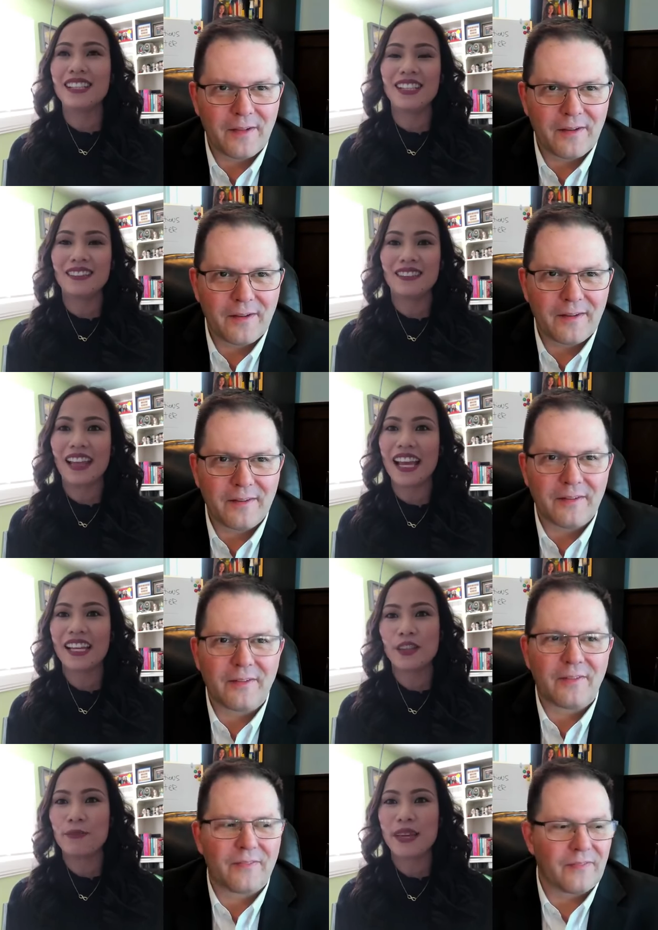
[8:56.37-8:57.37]
Speaker 1: didn't
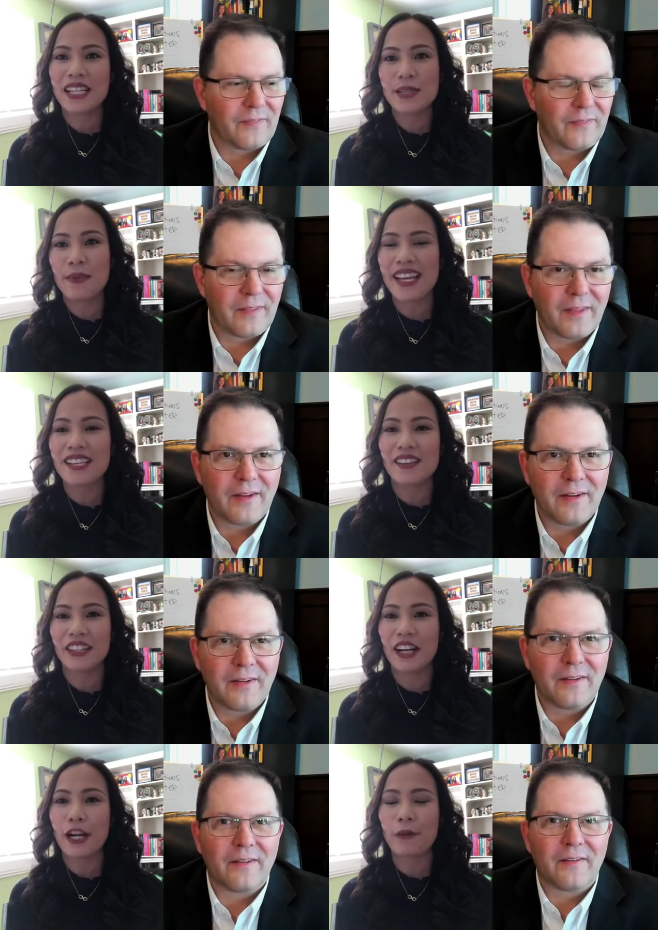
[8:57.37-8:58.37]
like the big space
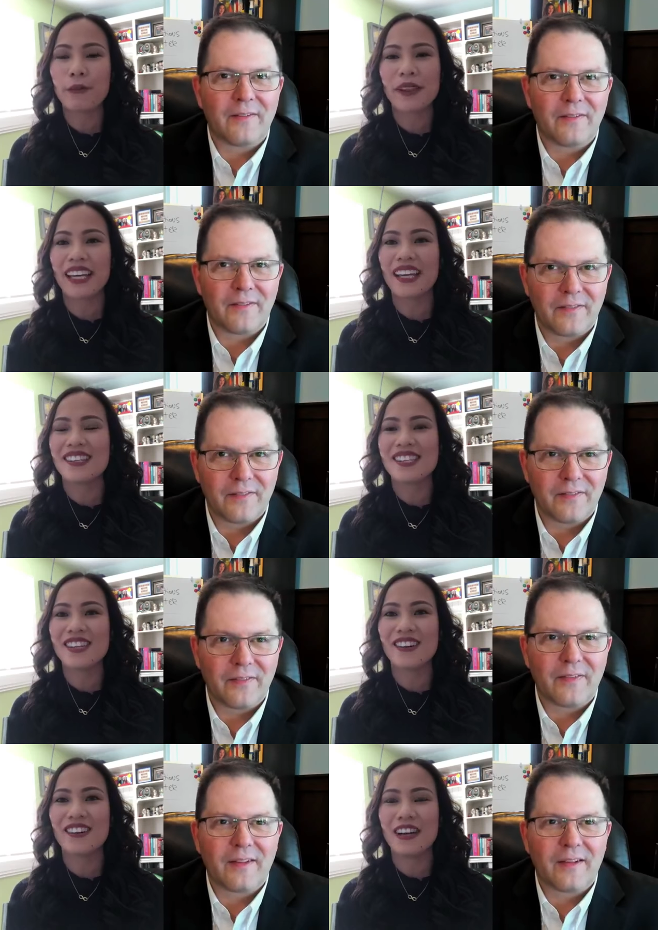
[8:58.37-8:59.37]
on the airplane.
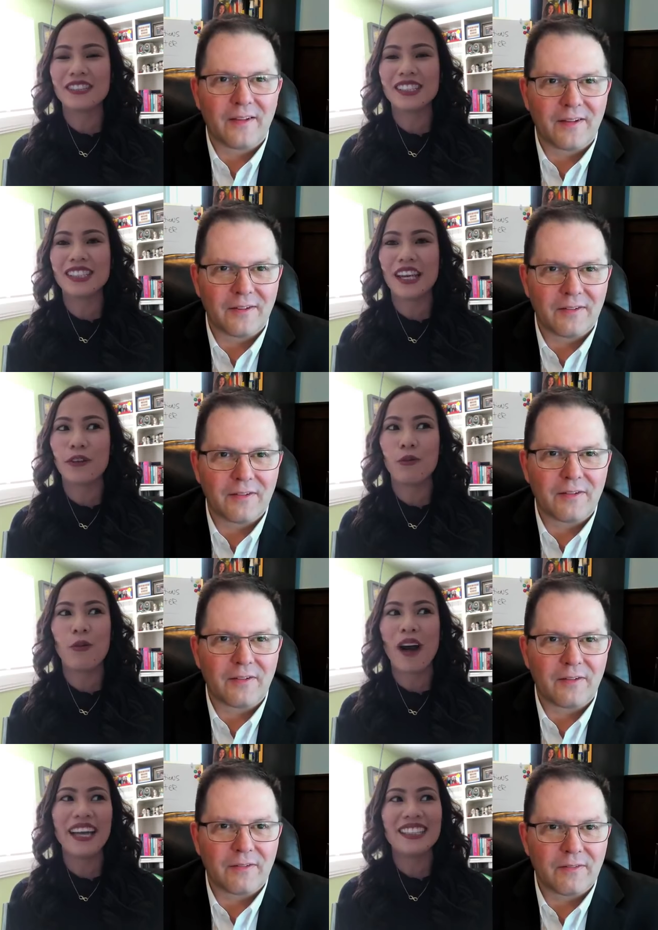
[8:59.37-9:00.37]
So I was like,
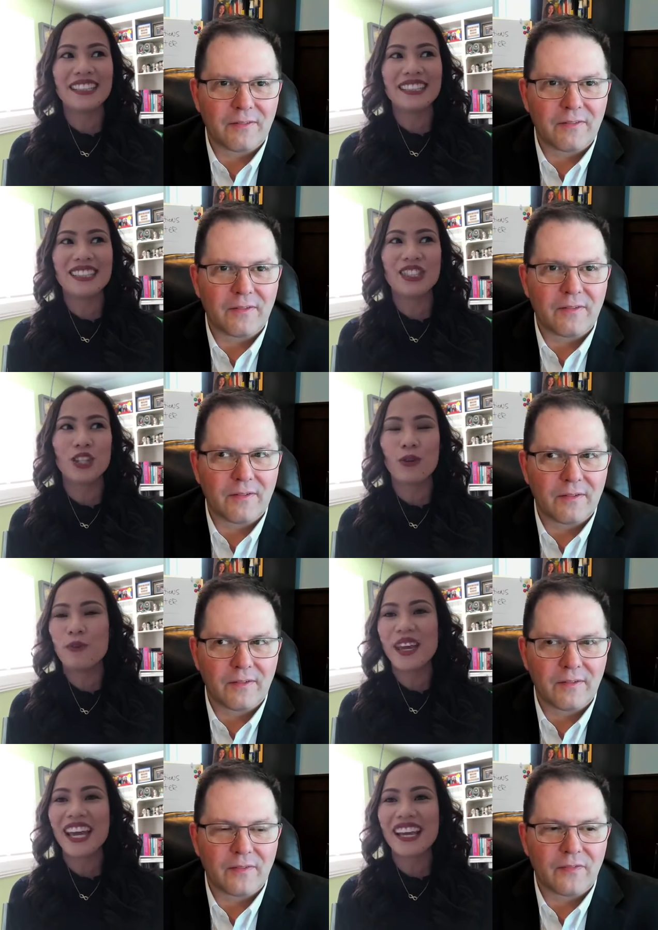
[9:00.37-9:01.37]
why is this
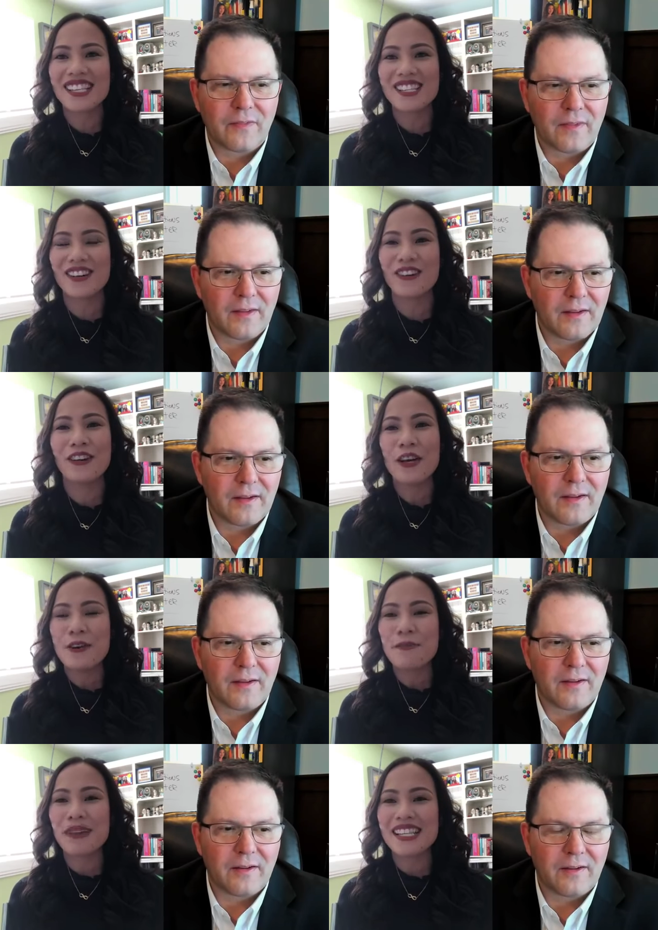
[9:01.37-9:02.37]
so big? So
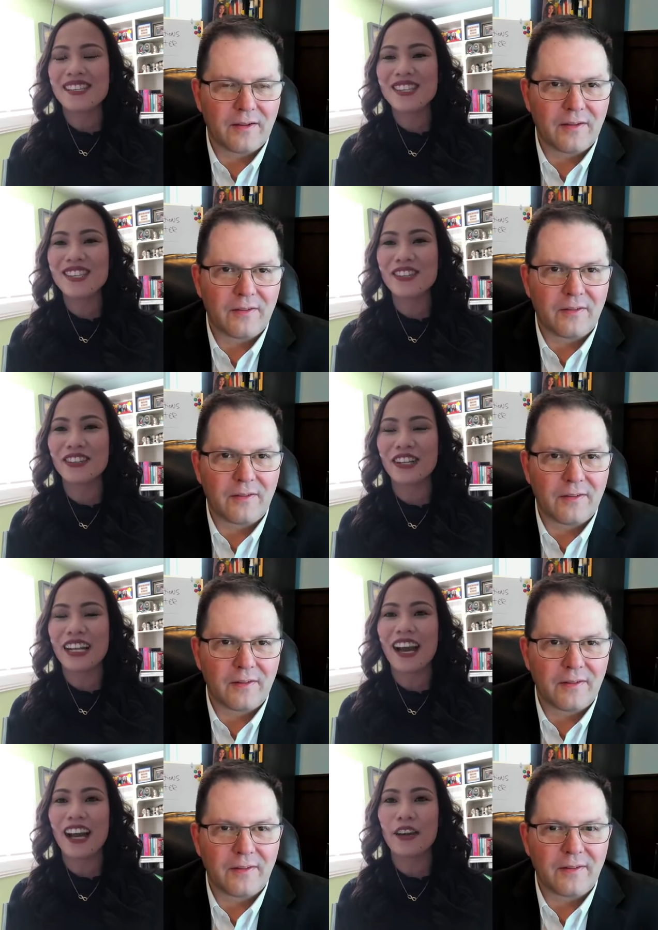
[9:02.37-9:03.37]
my sister
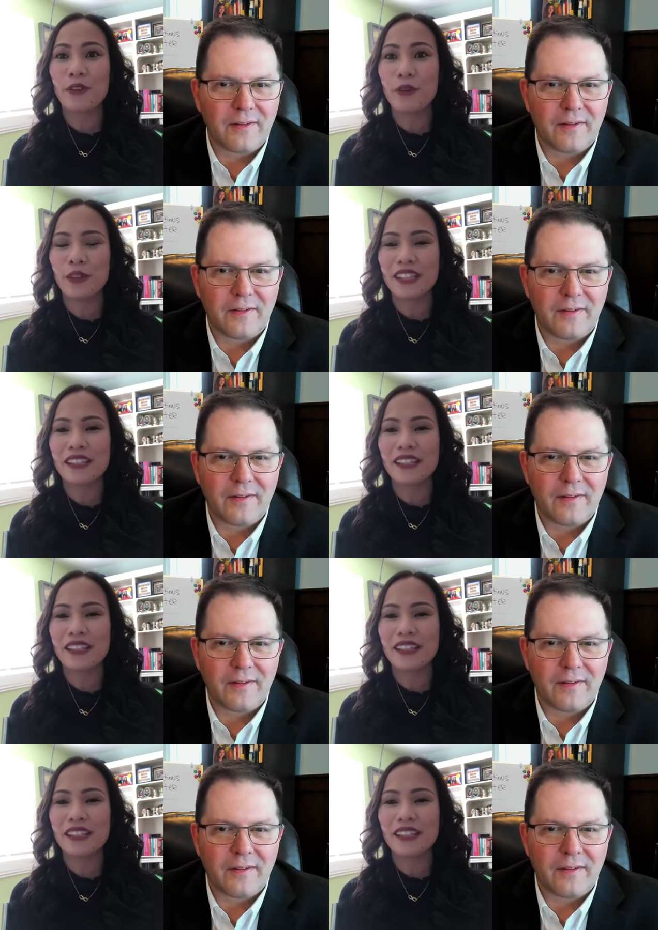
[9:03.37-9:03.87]
and I, we